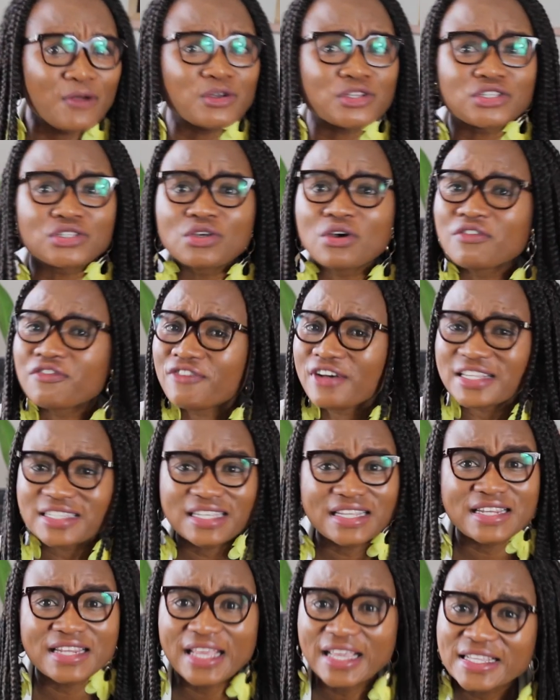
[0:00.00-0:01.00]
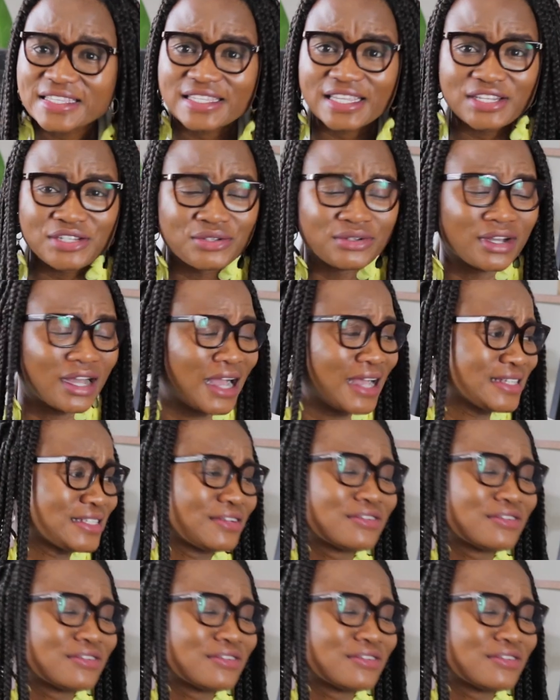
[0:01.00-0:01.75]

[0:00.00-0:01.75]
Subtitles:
was so fascinated, you guys.